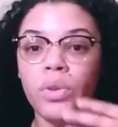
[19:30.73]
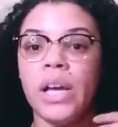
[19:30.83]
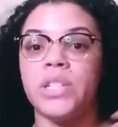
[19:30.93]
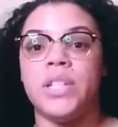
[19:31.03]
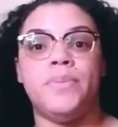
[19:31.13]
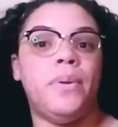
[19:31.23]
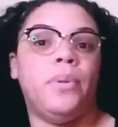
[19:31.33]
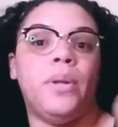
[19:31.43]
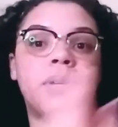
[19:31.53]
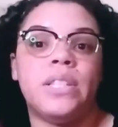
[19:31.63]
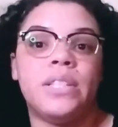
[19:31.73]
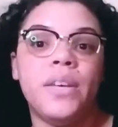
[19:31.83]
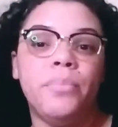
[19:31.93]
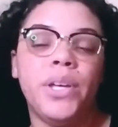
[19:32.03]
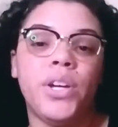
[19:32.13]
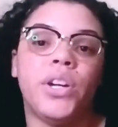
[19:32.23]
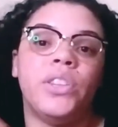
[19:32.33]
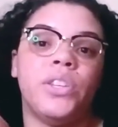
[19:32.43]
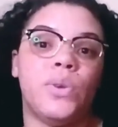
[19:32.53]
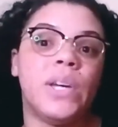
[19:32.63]
not just people in Mississippi or in
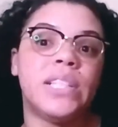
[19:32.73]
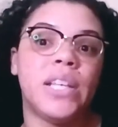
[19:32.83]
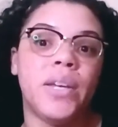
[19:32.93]
the USA,